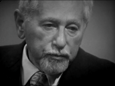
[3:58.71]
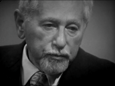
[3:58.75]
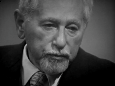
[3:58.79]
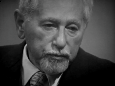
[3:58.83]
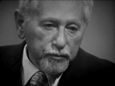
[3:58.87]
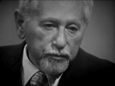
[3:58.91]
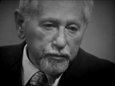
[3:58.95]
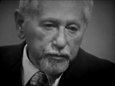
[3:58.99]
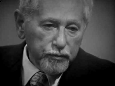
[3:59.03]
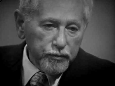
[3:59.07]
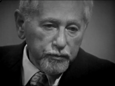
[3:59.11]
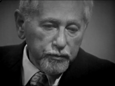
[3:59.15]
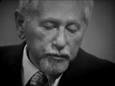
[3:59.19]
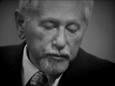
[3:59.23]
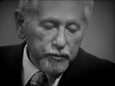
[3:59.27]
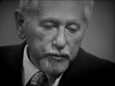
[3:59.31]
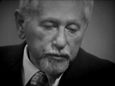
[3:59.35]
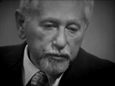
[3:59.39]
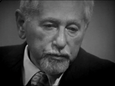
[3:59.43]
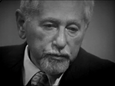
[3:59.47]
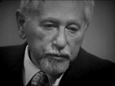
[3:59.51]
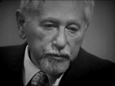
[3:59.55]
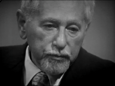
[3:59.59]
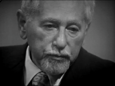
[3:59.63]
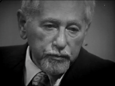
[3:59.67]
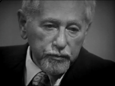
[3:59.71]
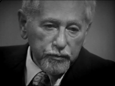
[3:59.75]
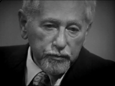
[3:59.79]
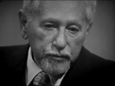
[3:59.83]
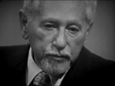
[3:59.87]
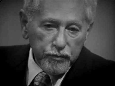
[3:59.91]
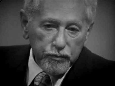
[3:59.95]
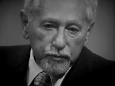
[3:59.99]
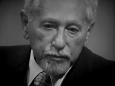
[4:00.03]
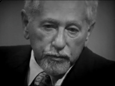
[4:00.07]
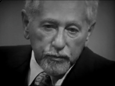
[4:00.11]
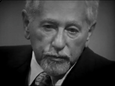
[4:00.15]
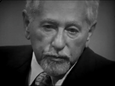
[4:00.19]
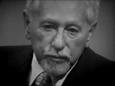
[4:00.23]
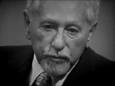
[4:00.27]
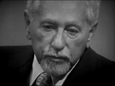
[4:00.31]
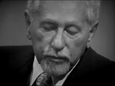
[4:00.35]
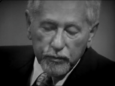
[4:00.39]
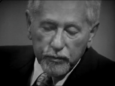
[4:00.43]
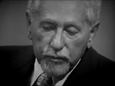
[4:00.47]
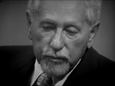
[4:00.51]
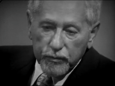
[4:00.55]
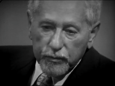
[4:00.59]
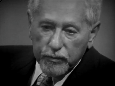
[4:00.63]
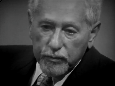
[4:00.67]

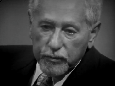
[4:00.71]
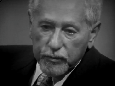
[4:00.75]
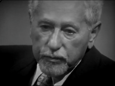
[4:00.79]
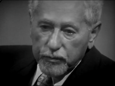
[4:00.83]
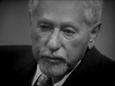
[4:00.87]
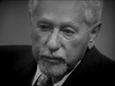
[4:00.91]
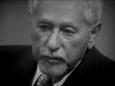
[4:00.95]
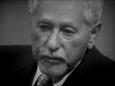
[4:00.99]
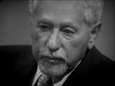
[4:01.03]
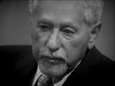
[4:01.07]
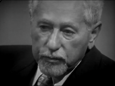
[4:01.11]
No one is speaking in this clip.